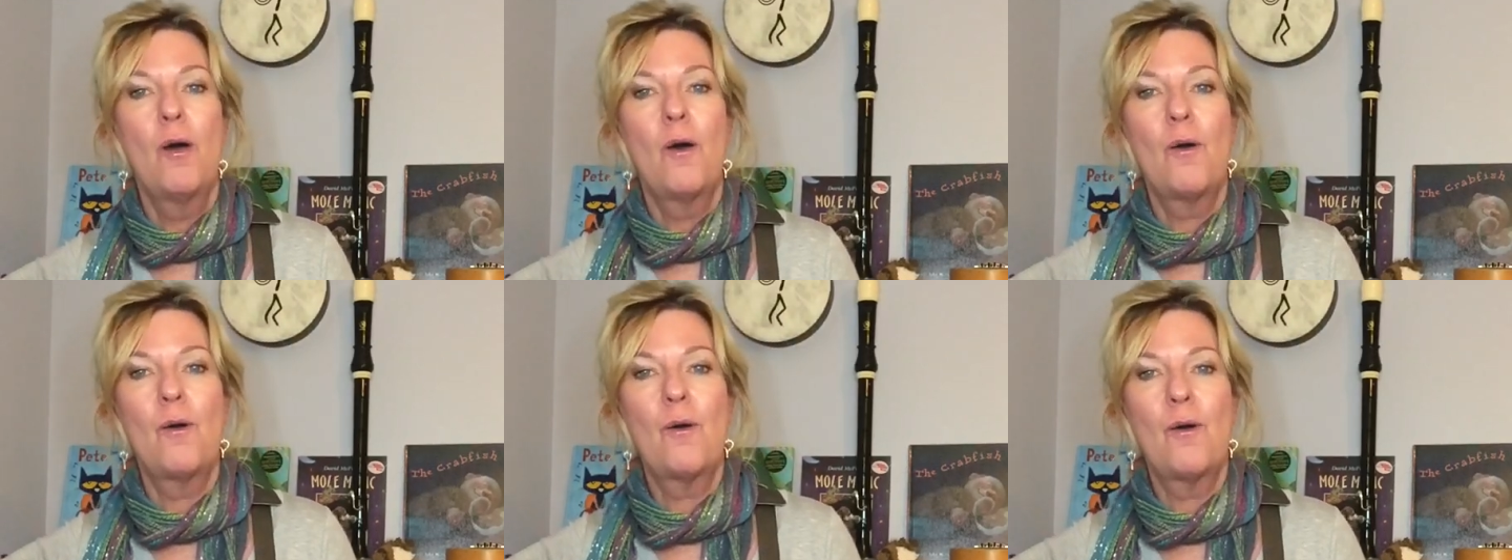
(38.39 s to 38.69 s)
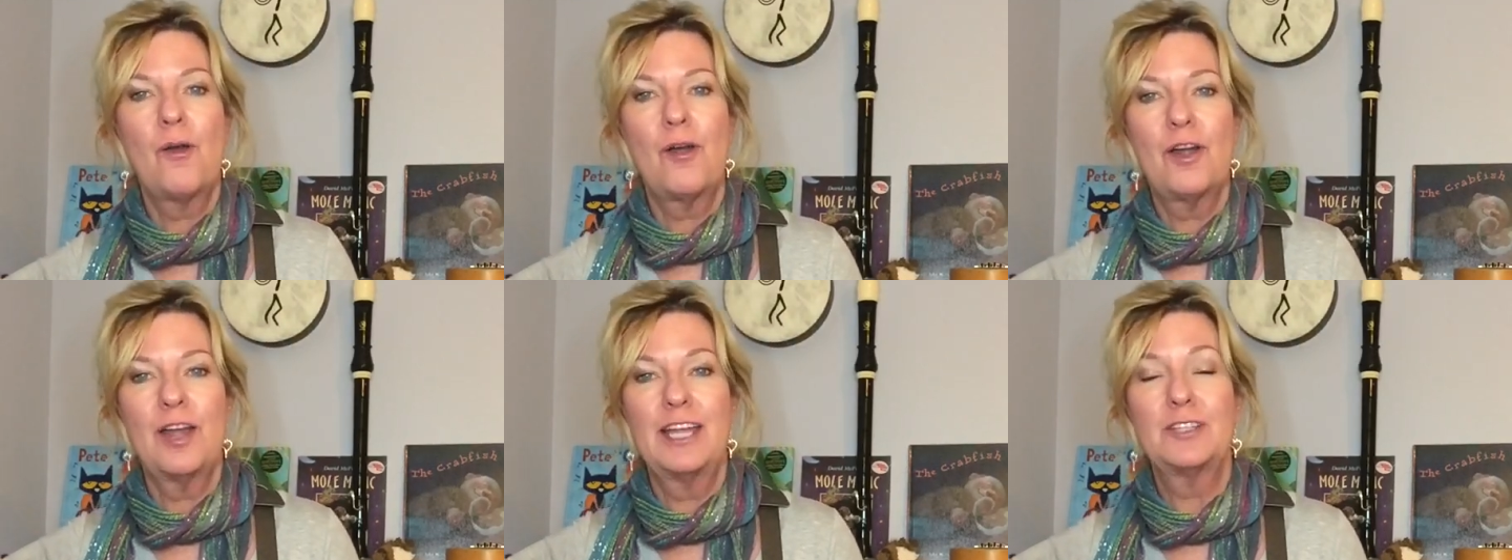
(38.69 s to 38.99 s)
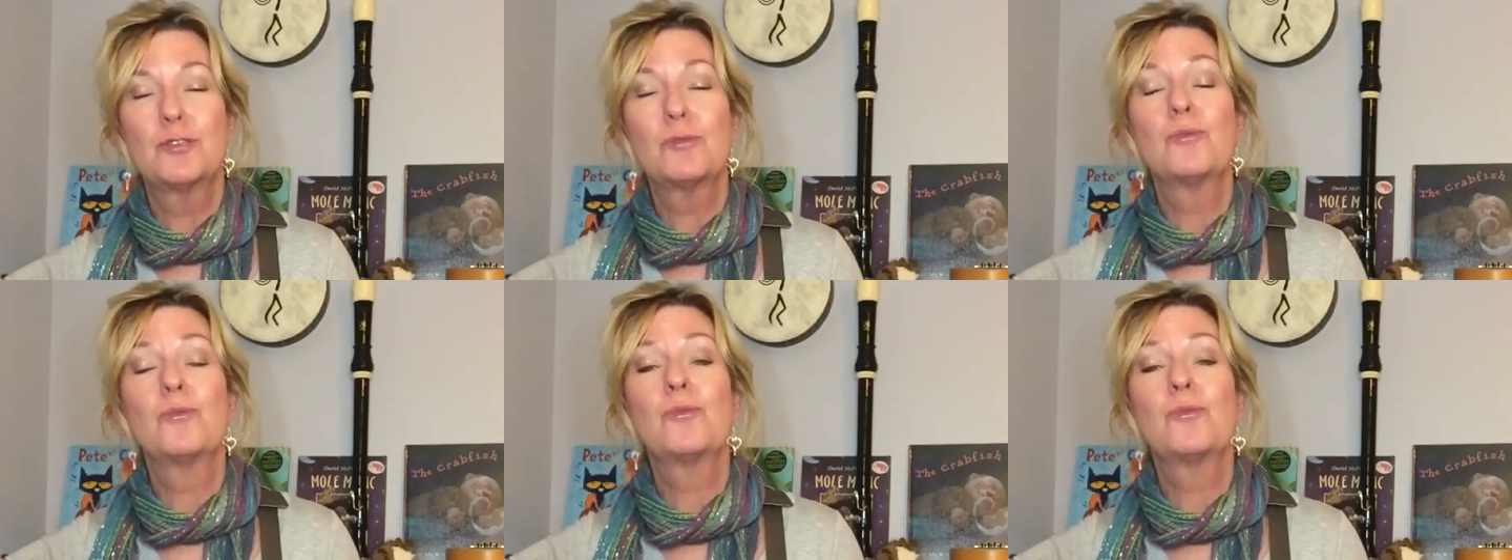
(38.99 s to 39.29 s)
or
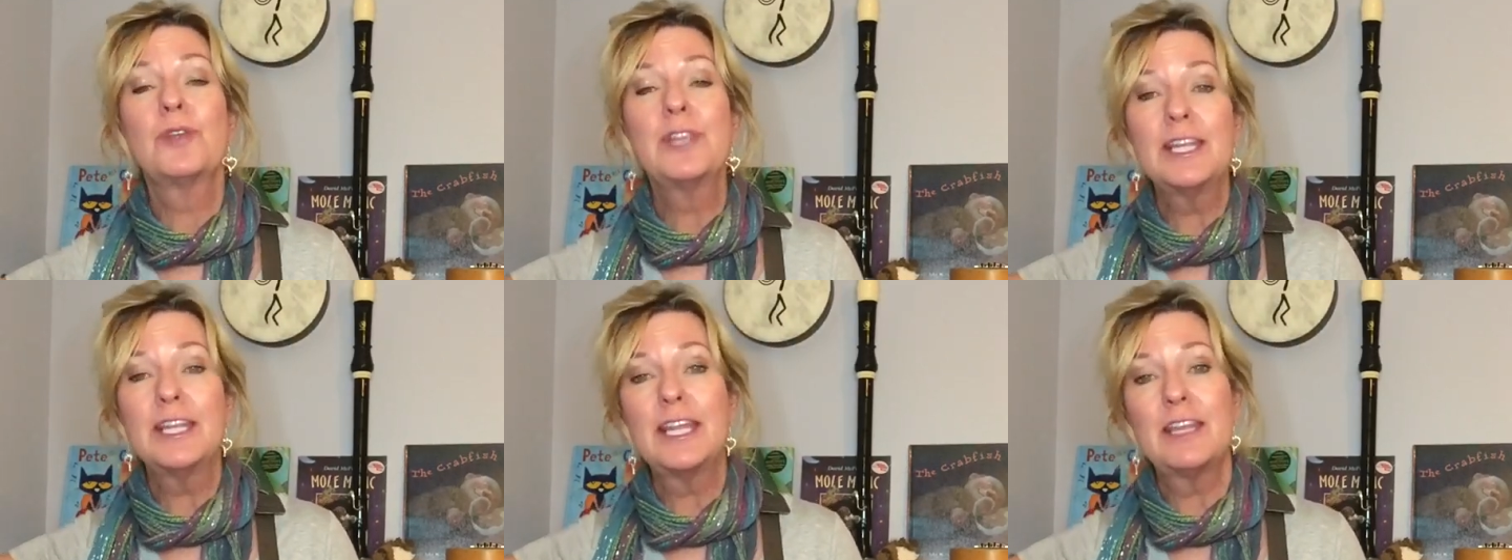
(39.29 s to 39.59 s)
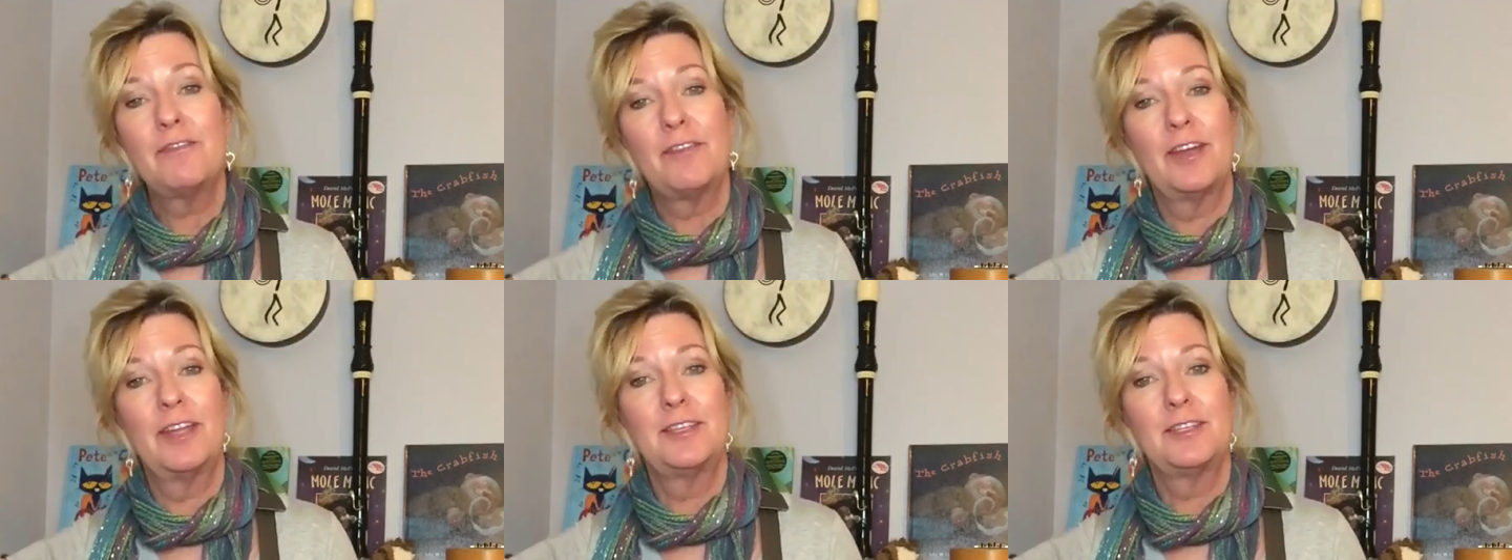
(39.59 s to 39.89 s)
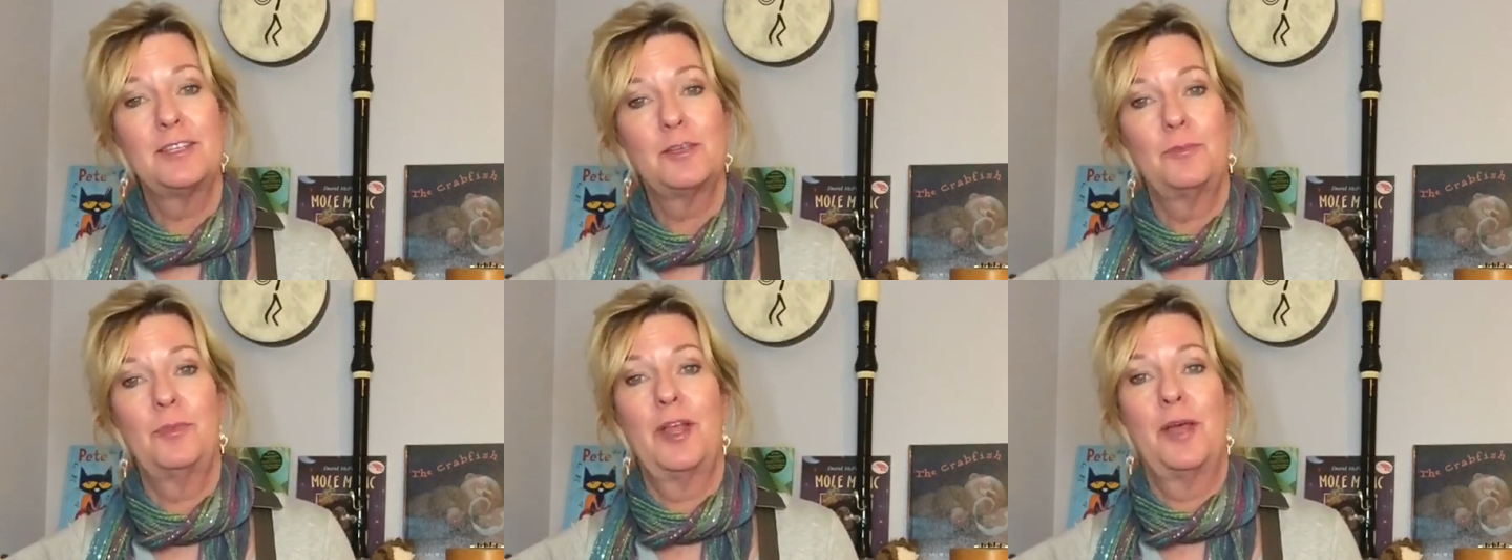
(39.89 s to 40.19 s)
it's really fun
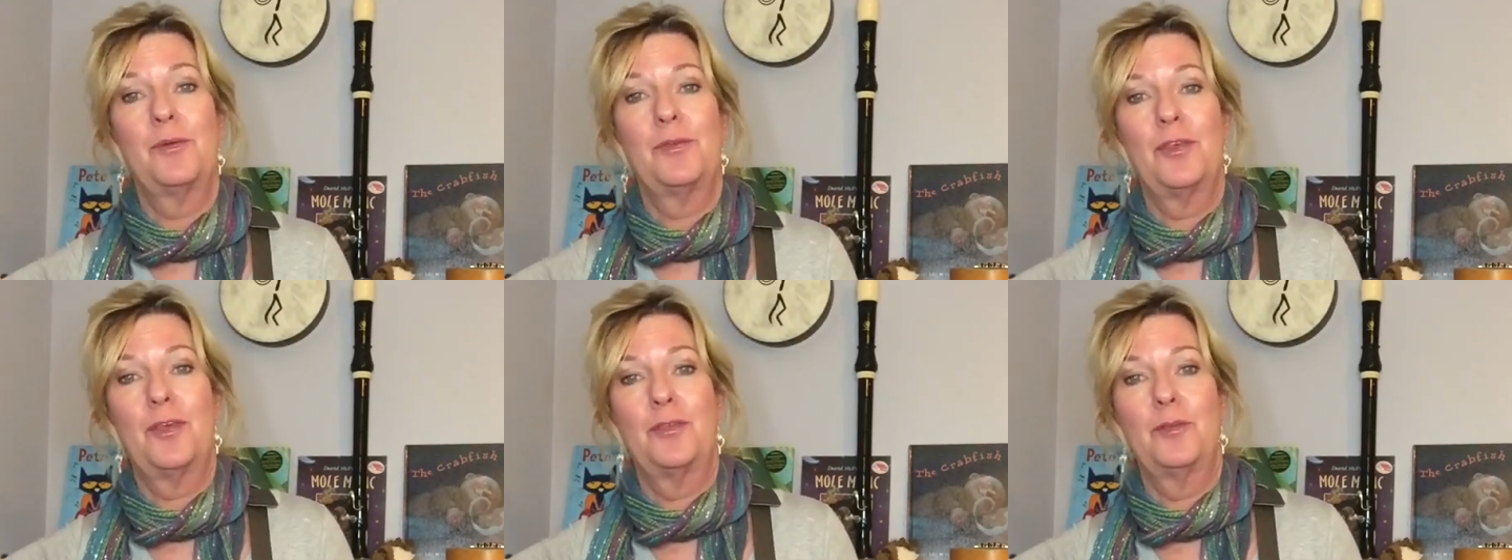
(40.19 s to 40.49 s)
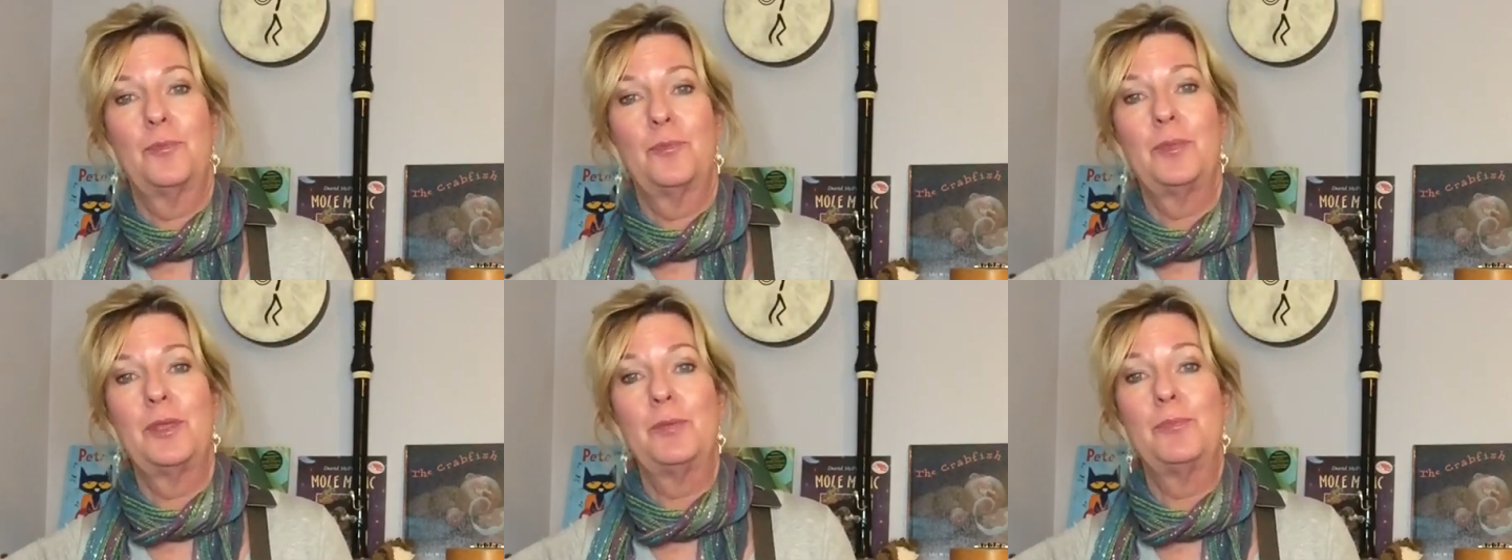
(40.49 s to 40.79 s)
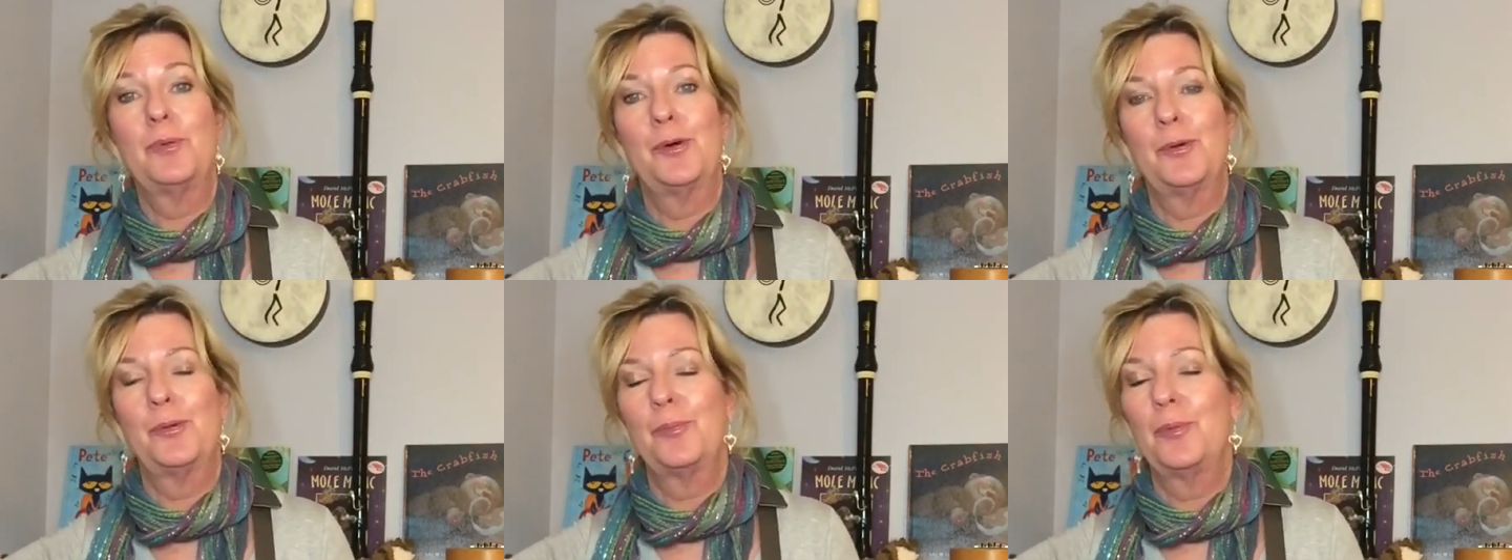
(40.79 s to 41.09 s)
to play with other
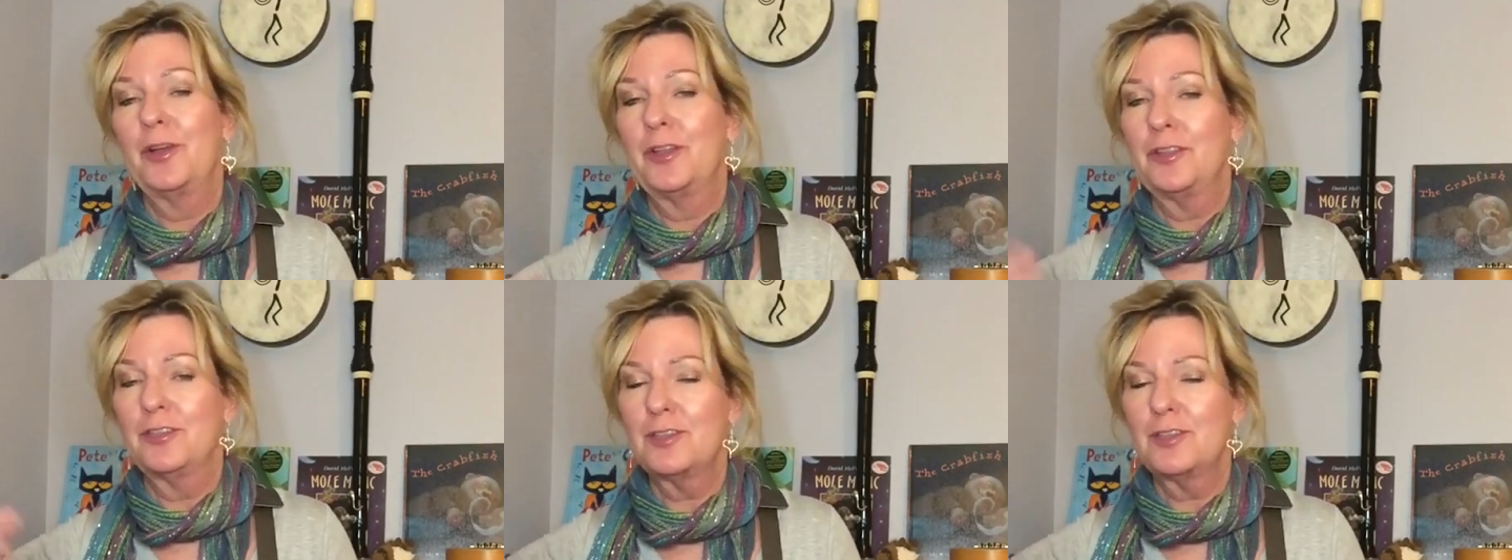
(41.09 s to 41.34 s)
people,